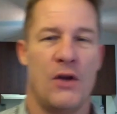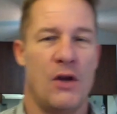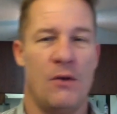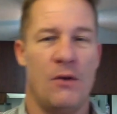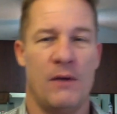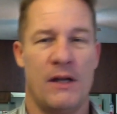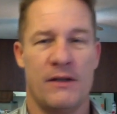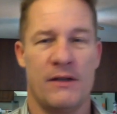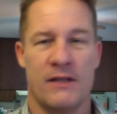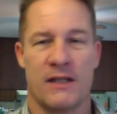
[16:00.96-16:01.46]

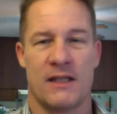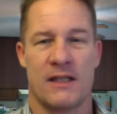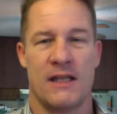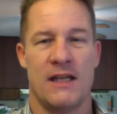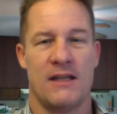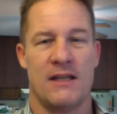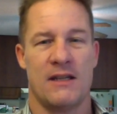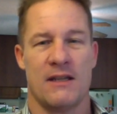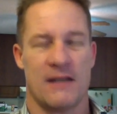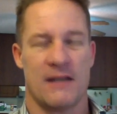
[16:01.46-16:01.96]
one else is
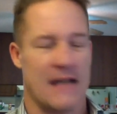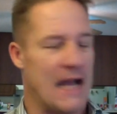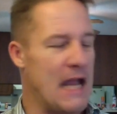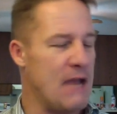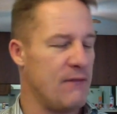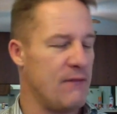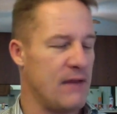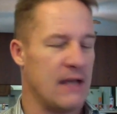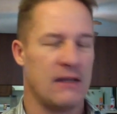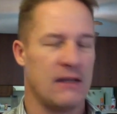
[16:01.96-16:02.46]
teaching this. I
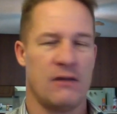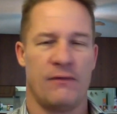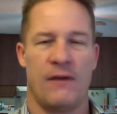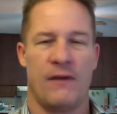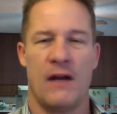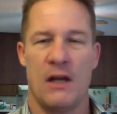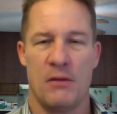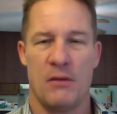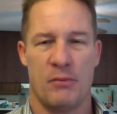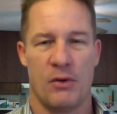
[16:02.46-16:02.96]
have yet to
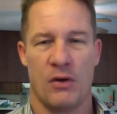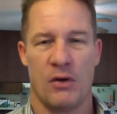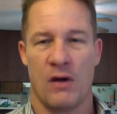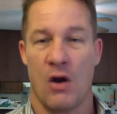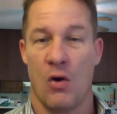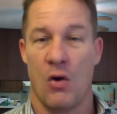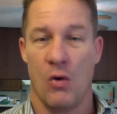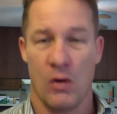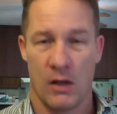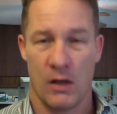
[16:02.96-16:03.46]
find a book
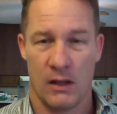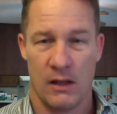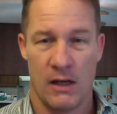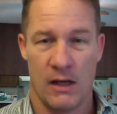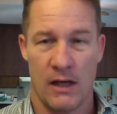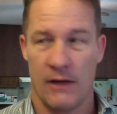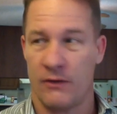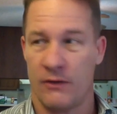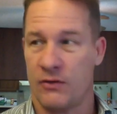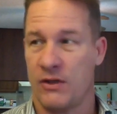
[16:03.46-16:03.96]
or a
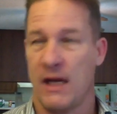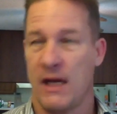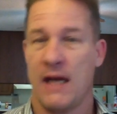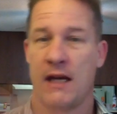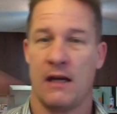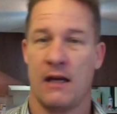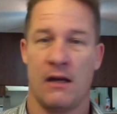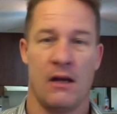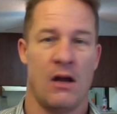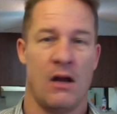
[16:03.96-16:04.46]
client who's
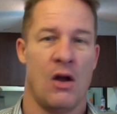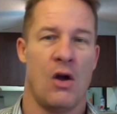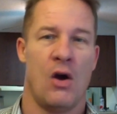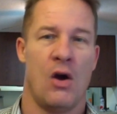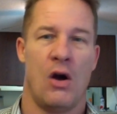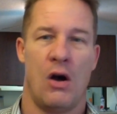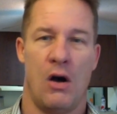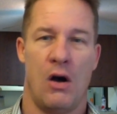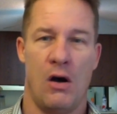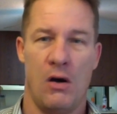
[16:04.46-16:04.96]
taken
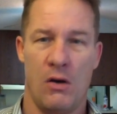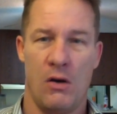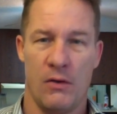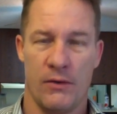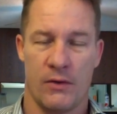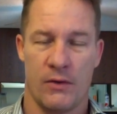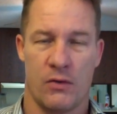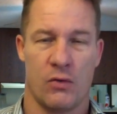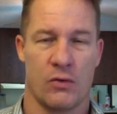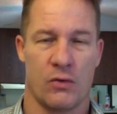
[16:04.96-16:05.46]
all
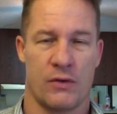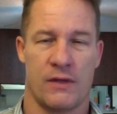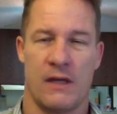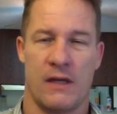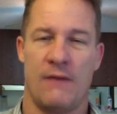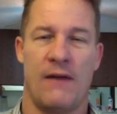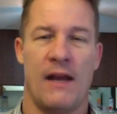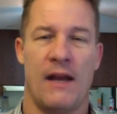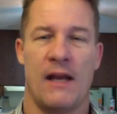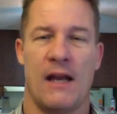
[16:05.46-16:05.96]
the courses.
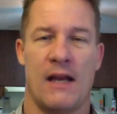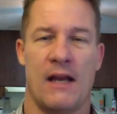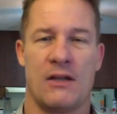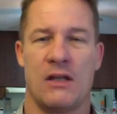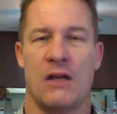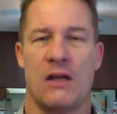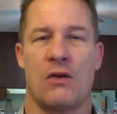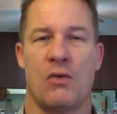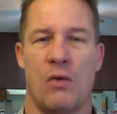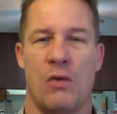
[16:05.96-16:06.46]
I've
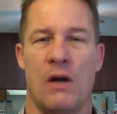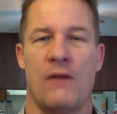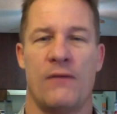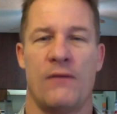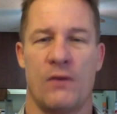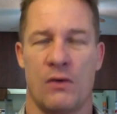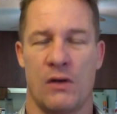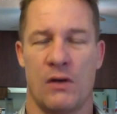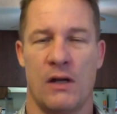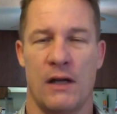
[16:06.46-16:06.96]
actually had quite a
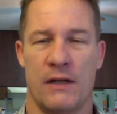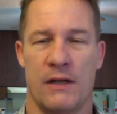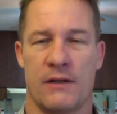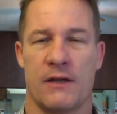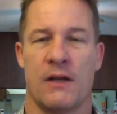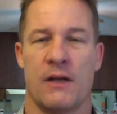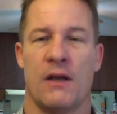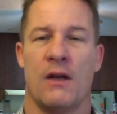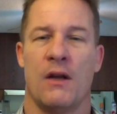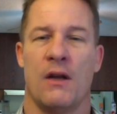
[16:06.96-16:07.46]
few
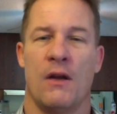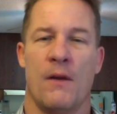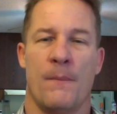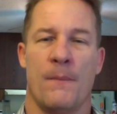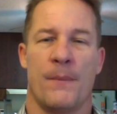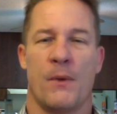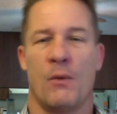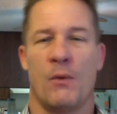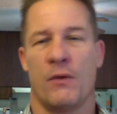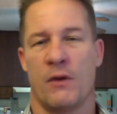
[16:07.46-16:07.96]
clients
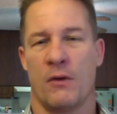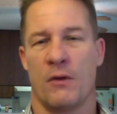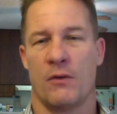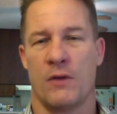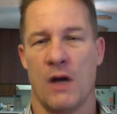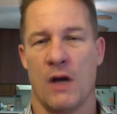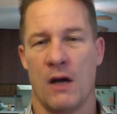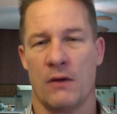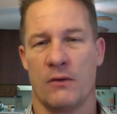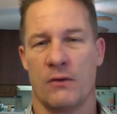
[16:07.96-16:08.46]
with their
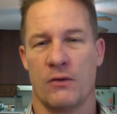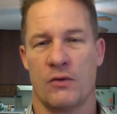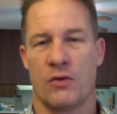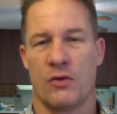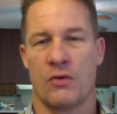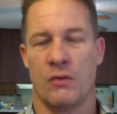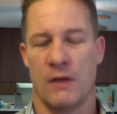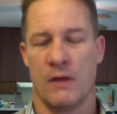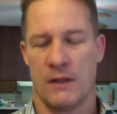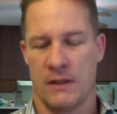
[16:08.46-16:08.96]
doctorate
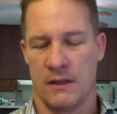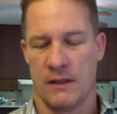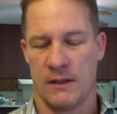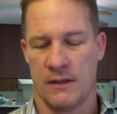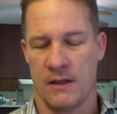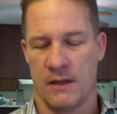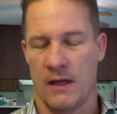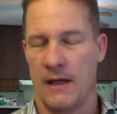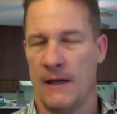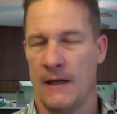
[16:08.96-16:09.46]
degrees in
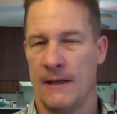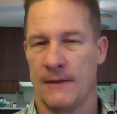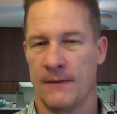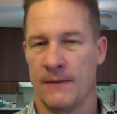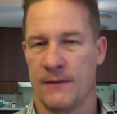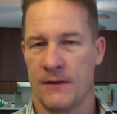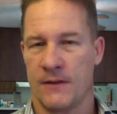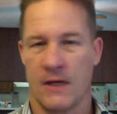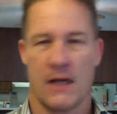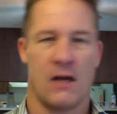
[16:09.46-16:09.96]

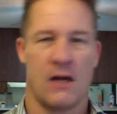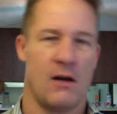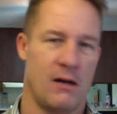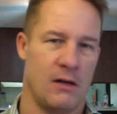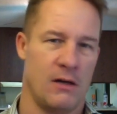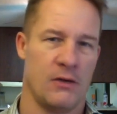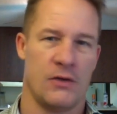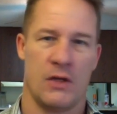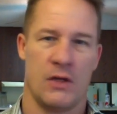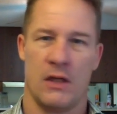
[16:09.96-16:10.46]

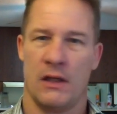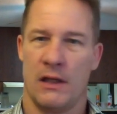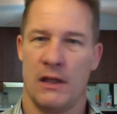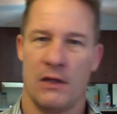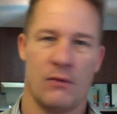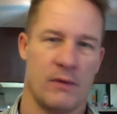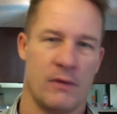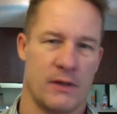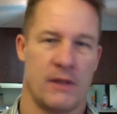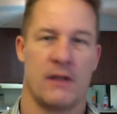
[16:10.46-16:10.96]
psychology,
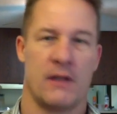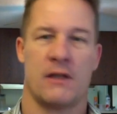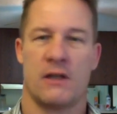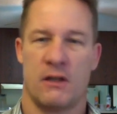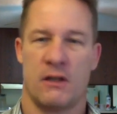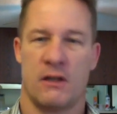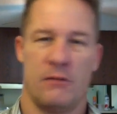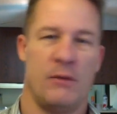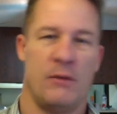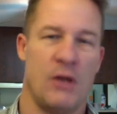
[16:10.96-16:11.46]
linguistics,
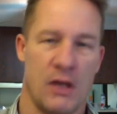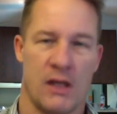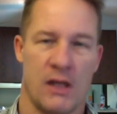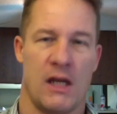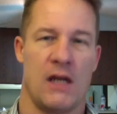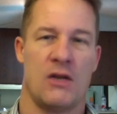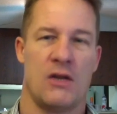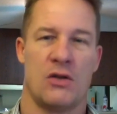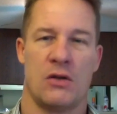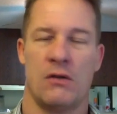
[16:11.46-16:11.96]

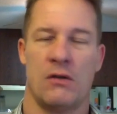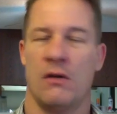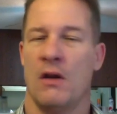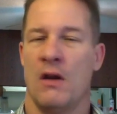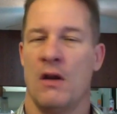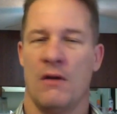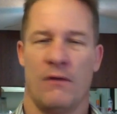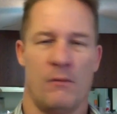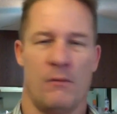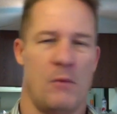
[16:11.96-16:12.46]
communication
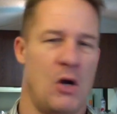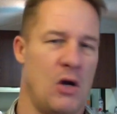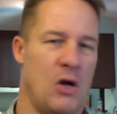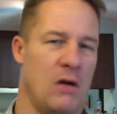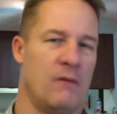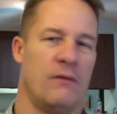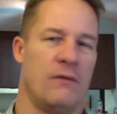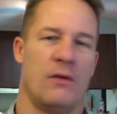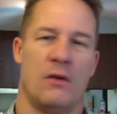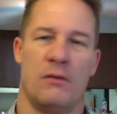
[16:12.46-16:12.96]
from
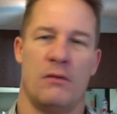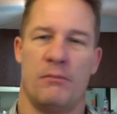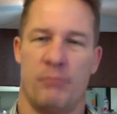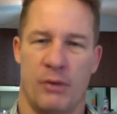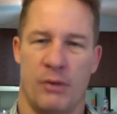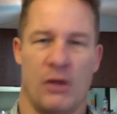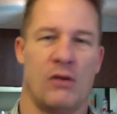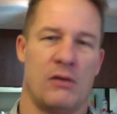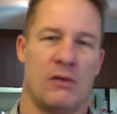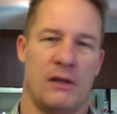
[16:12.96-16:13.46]
Harvard,
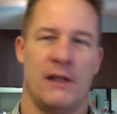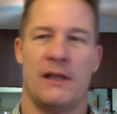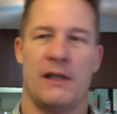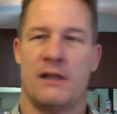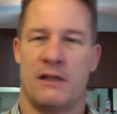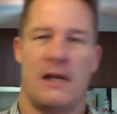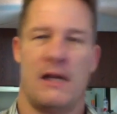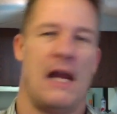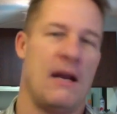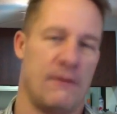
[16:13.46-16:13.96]
Berkeley,
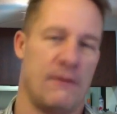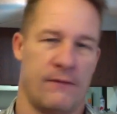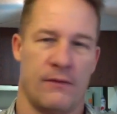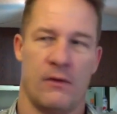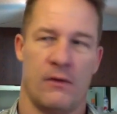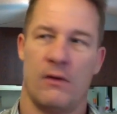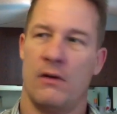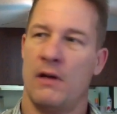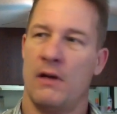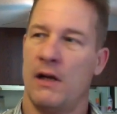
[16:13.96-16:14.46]

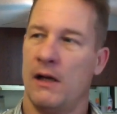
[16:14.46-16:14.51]
Stanford,